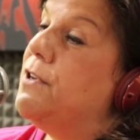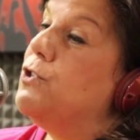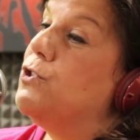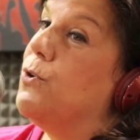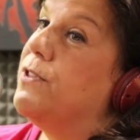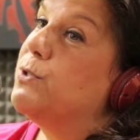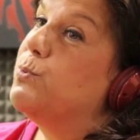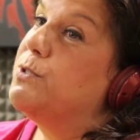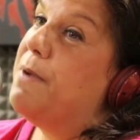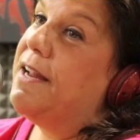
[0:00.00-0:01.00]
So this
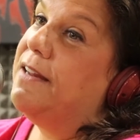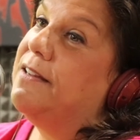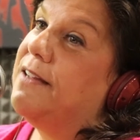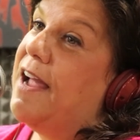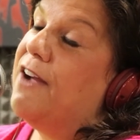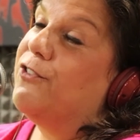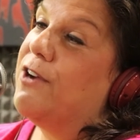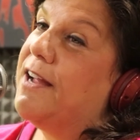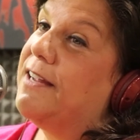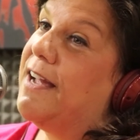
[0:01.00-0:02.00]
was my after
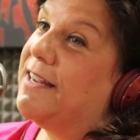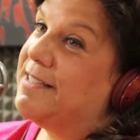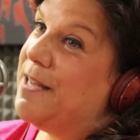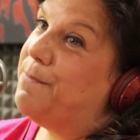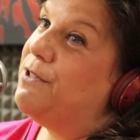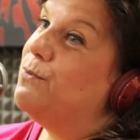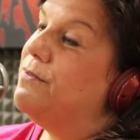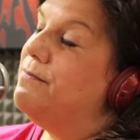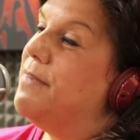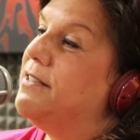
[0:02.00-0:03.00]
I accepted
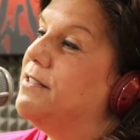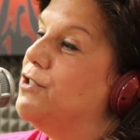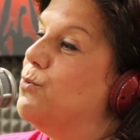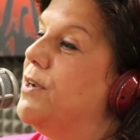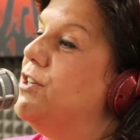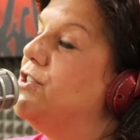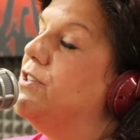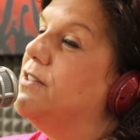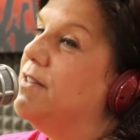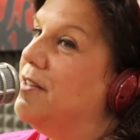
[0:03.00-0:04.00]
my
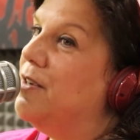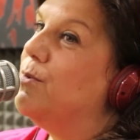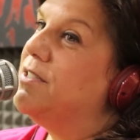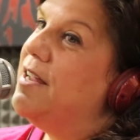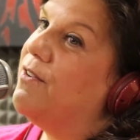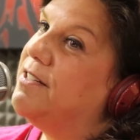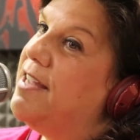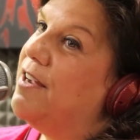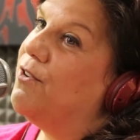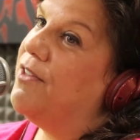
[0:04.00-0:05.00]
situation, mm-hmm. it was now to
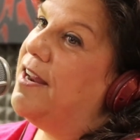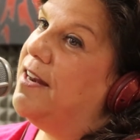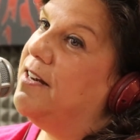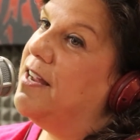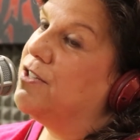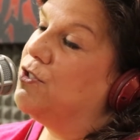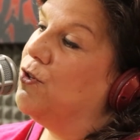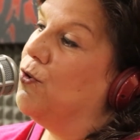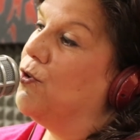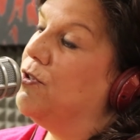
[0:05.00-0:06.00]
tackle that next
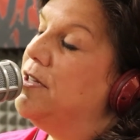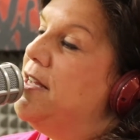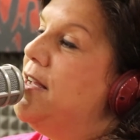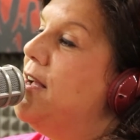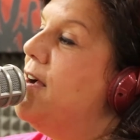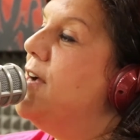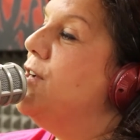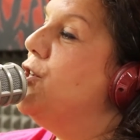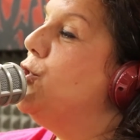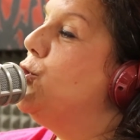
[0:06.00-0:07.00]
hurdle.
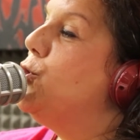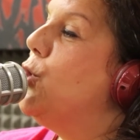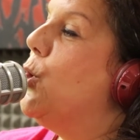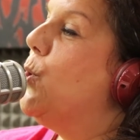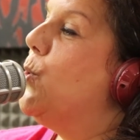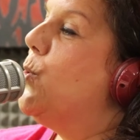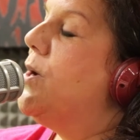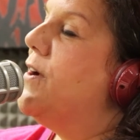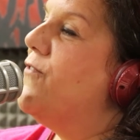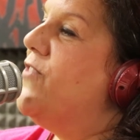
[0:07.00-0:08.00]
So,
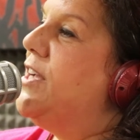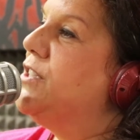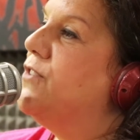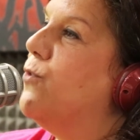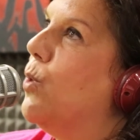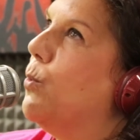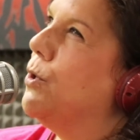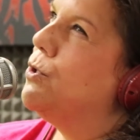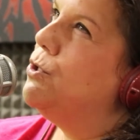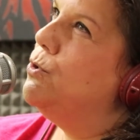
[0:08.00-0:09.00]
fast
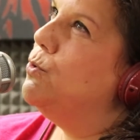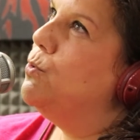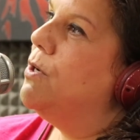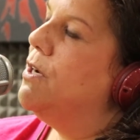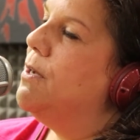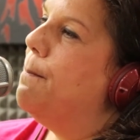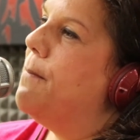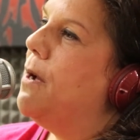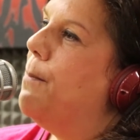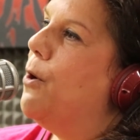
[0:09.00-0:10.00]
forward to
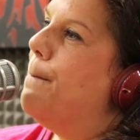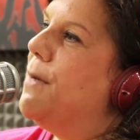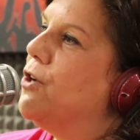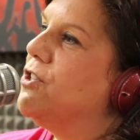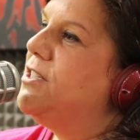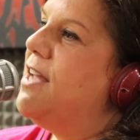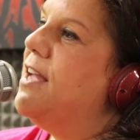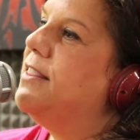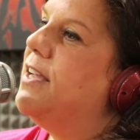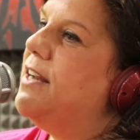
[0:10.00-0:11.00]
about March
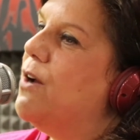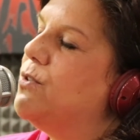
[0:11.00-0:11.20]
10th, I now